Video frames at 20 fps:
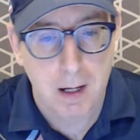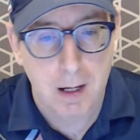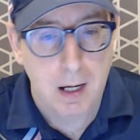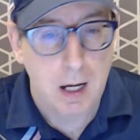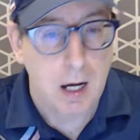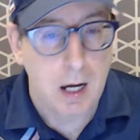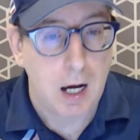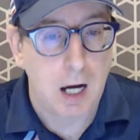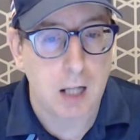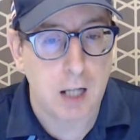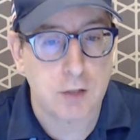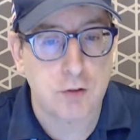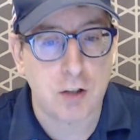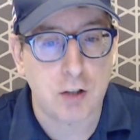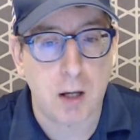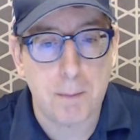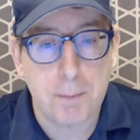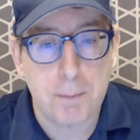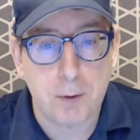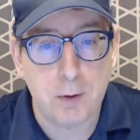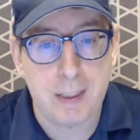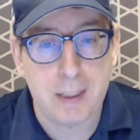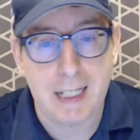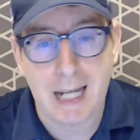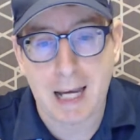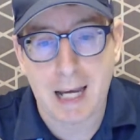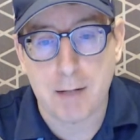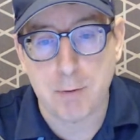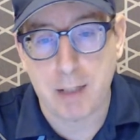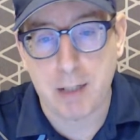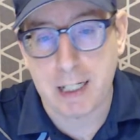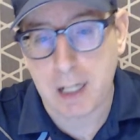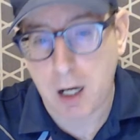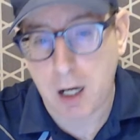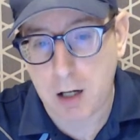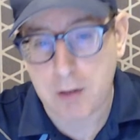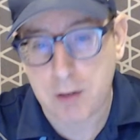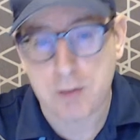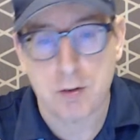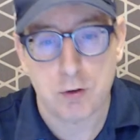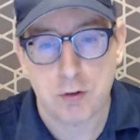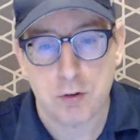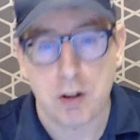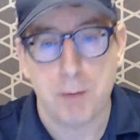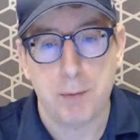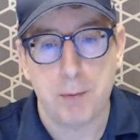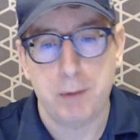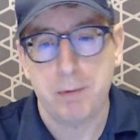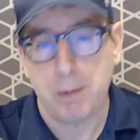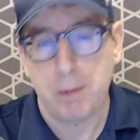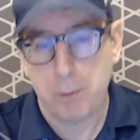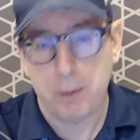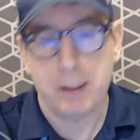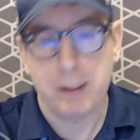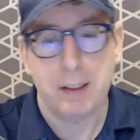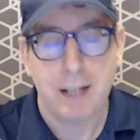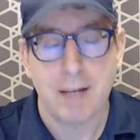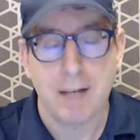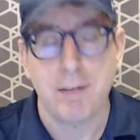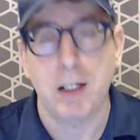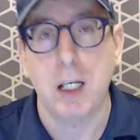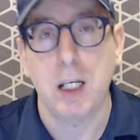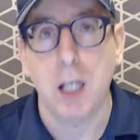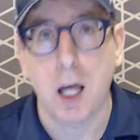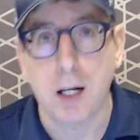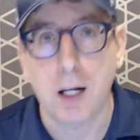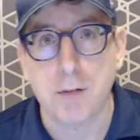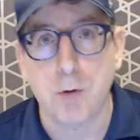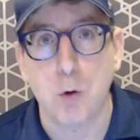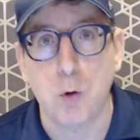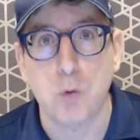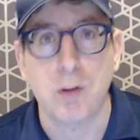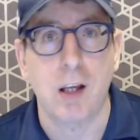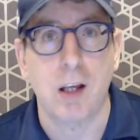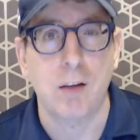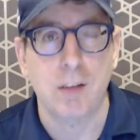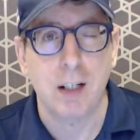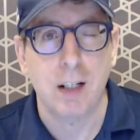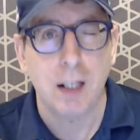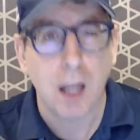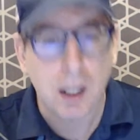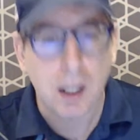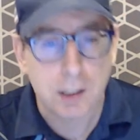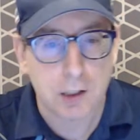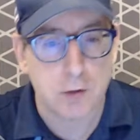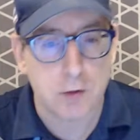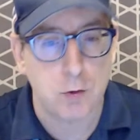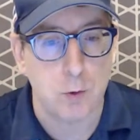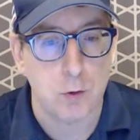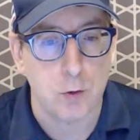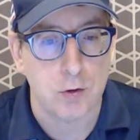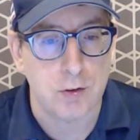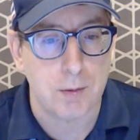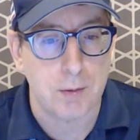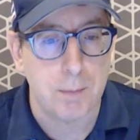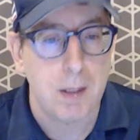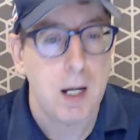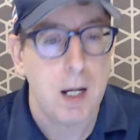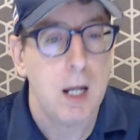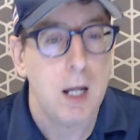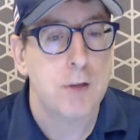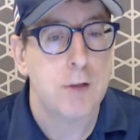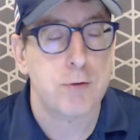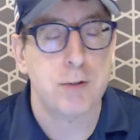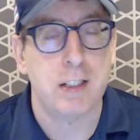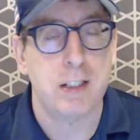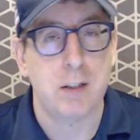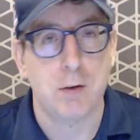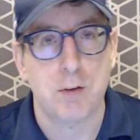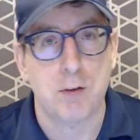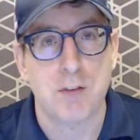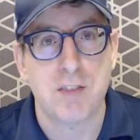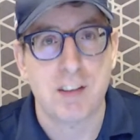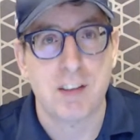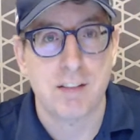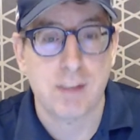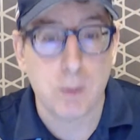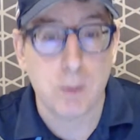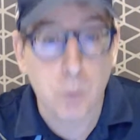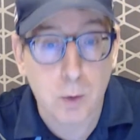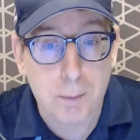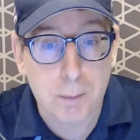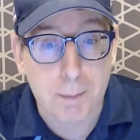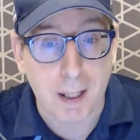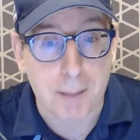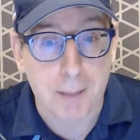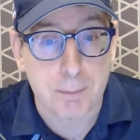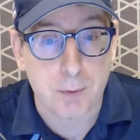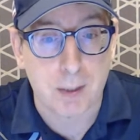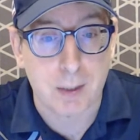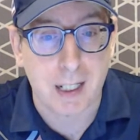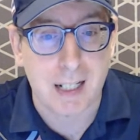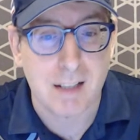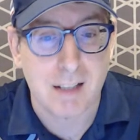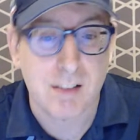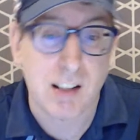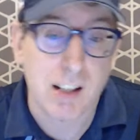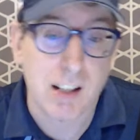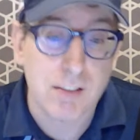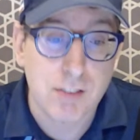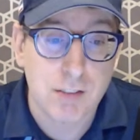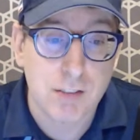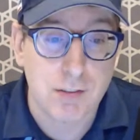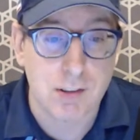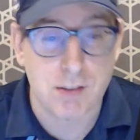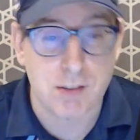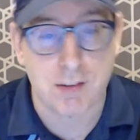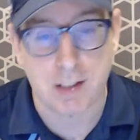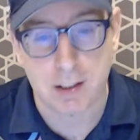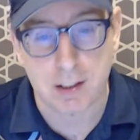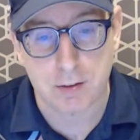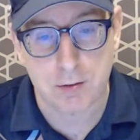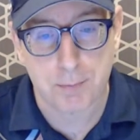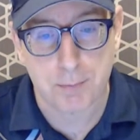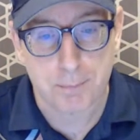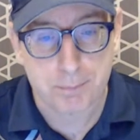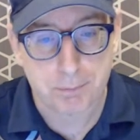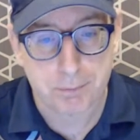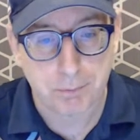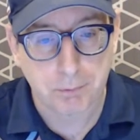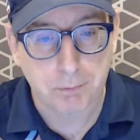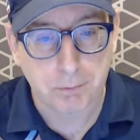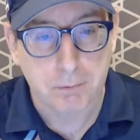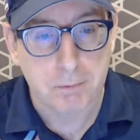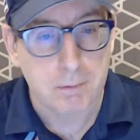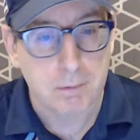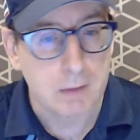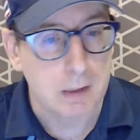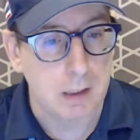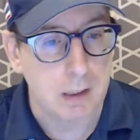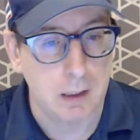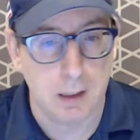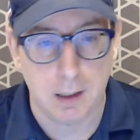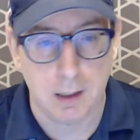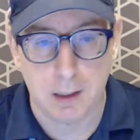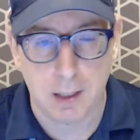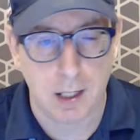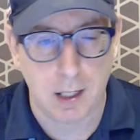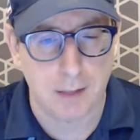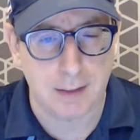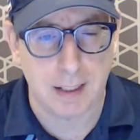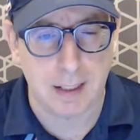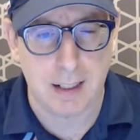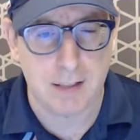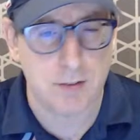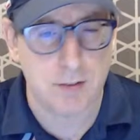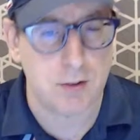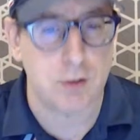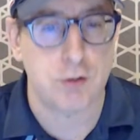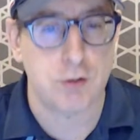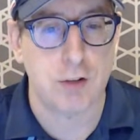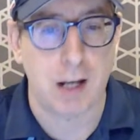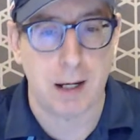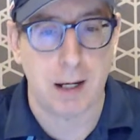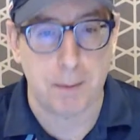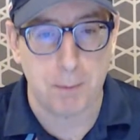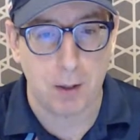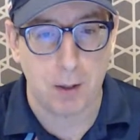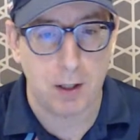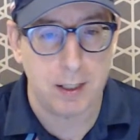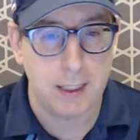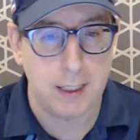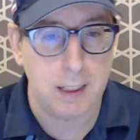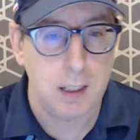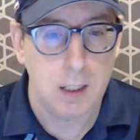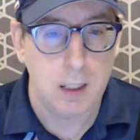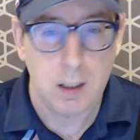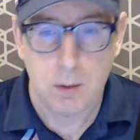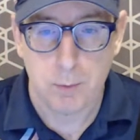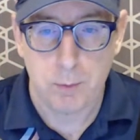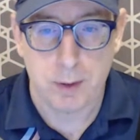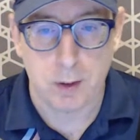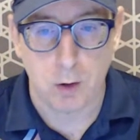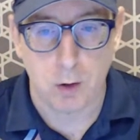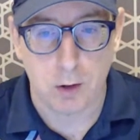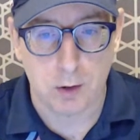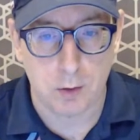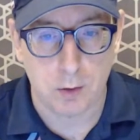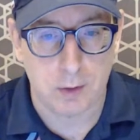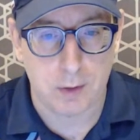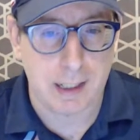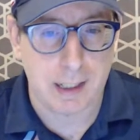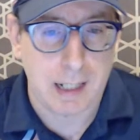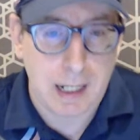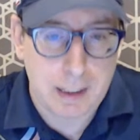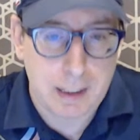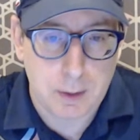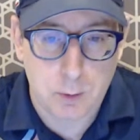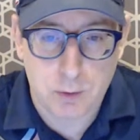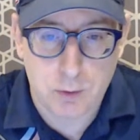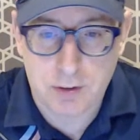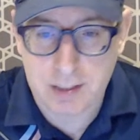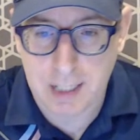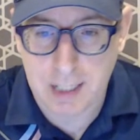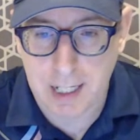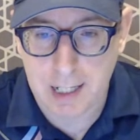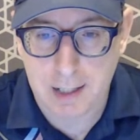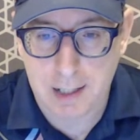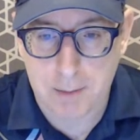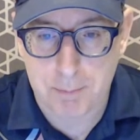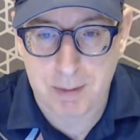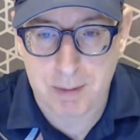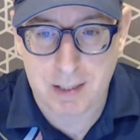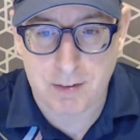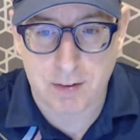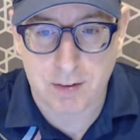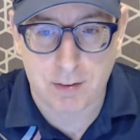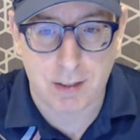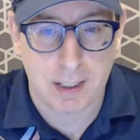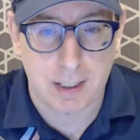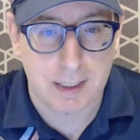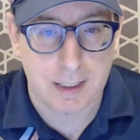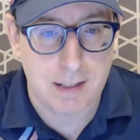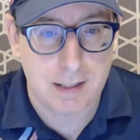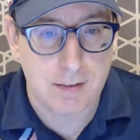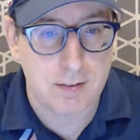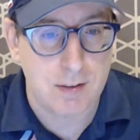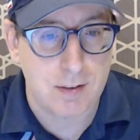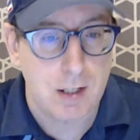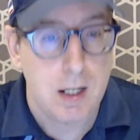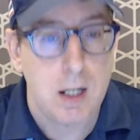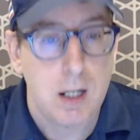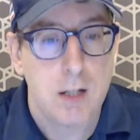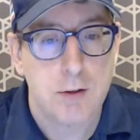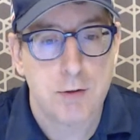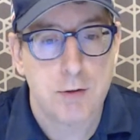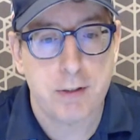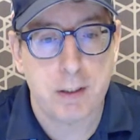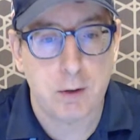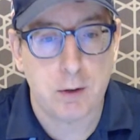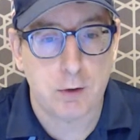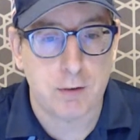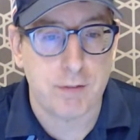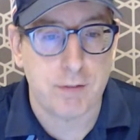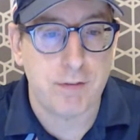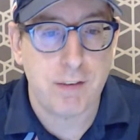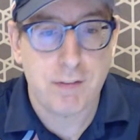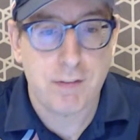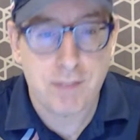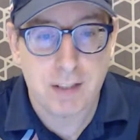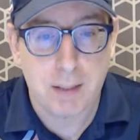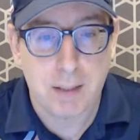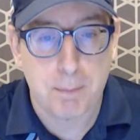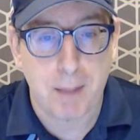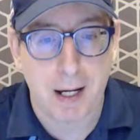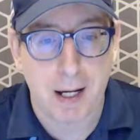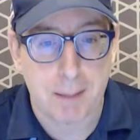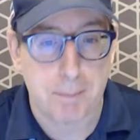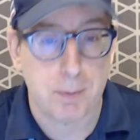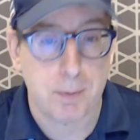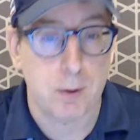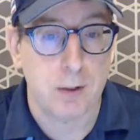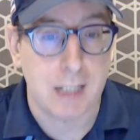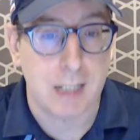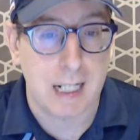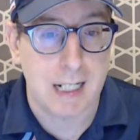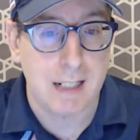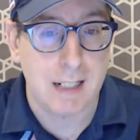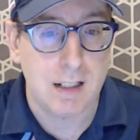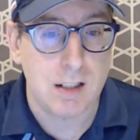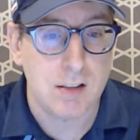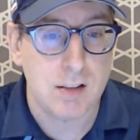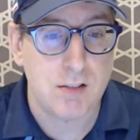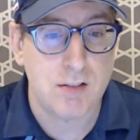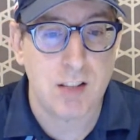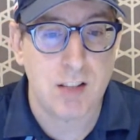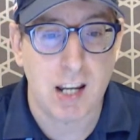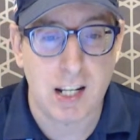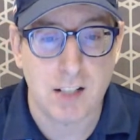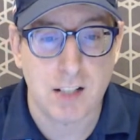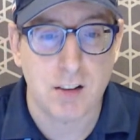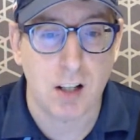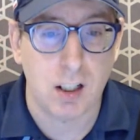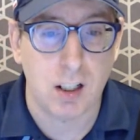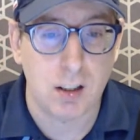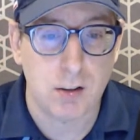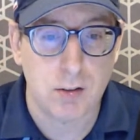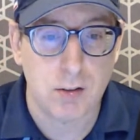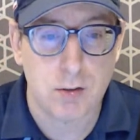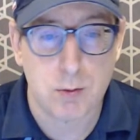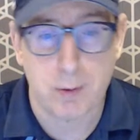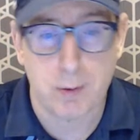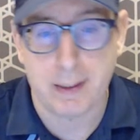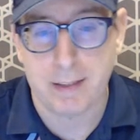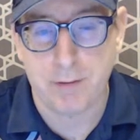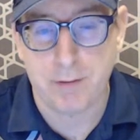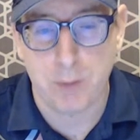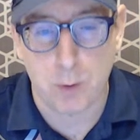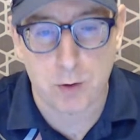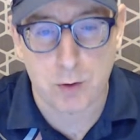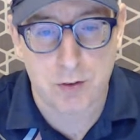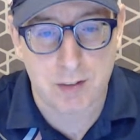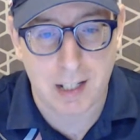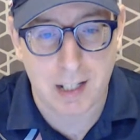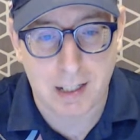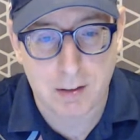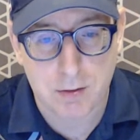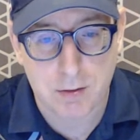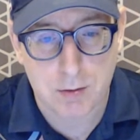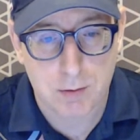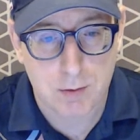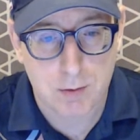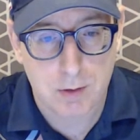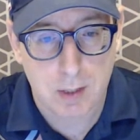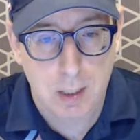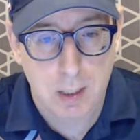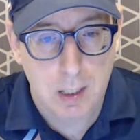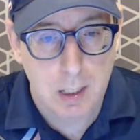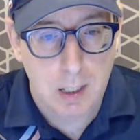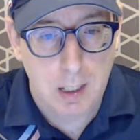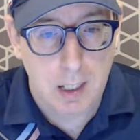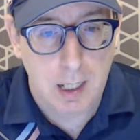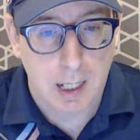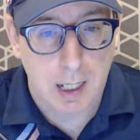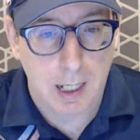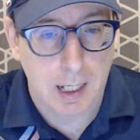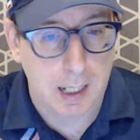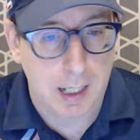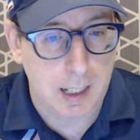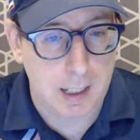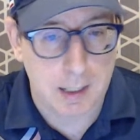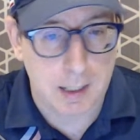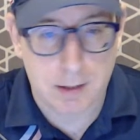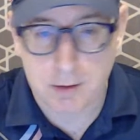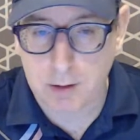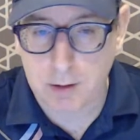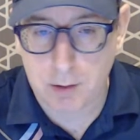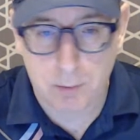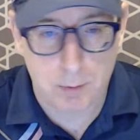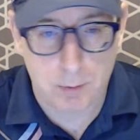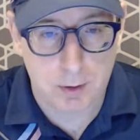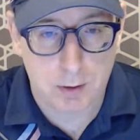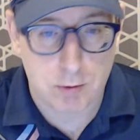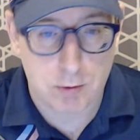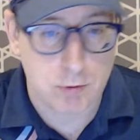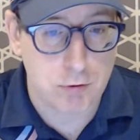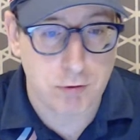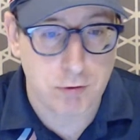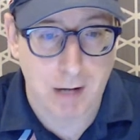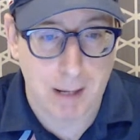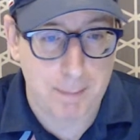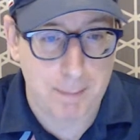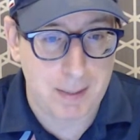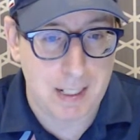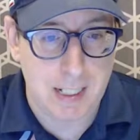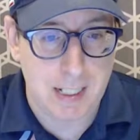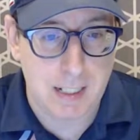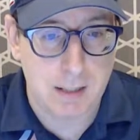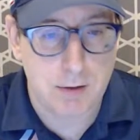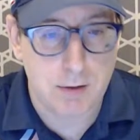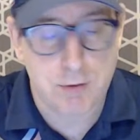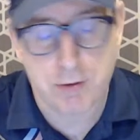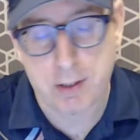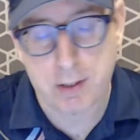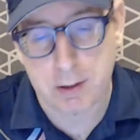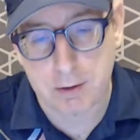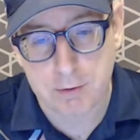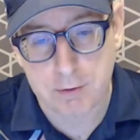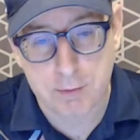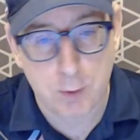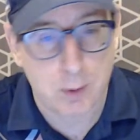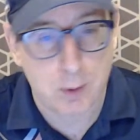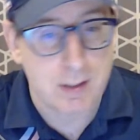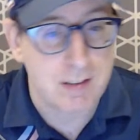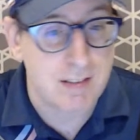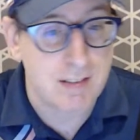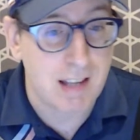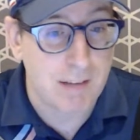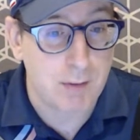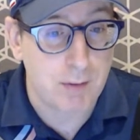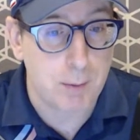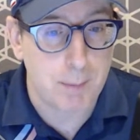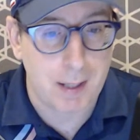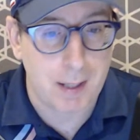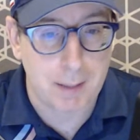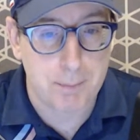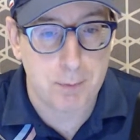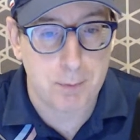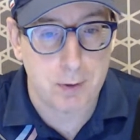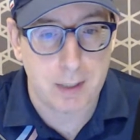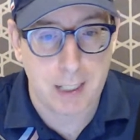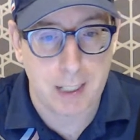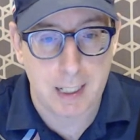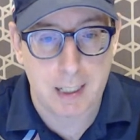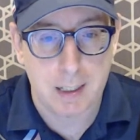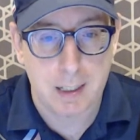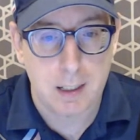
Chonburi and Rayong, so Chonburi where you'd have a lot of hotels, a lot of tourism, 361 baht per day, 10.56. On the list, Chiang Mai, we'd all know that, Ayutthaya and places like this, 350 baht per day, $10.24. And Krabi, 347 baht per day.